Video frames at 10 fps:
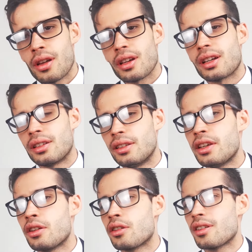
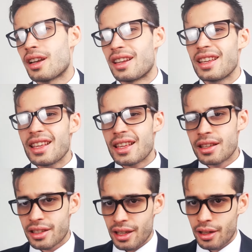clear and
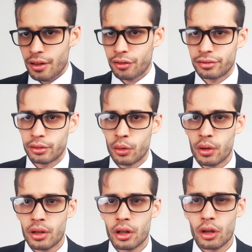easy,
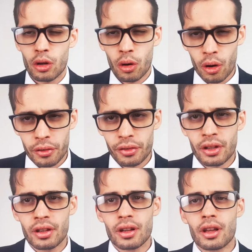fluent,
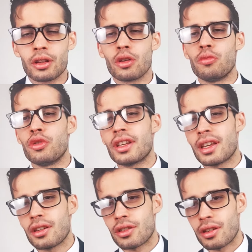confident
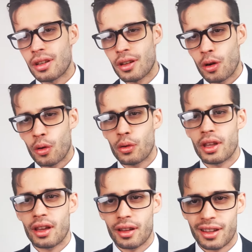communication. Oh yeah.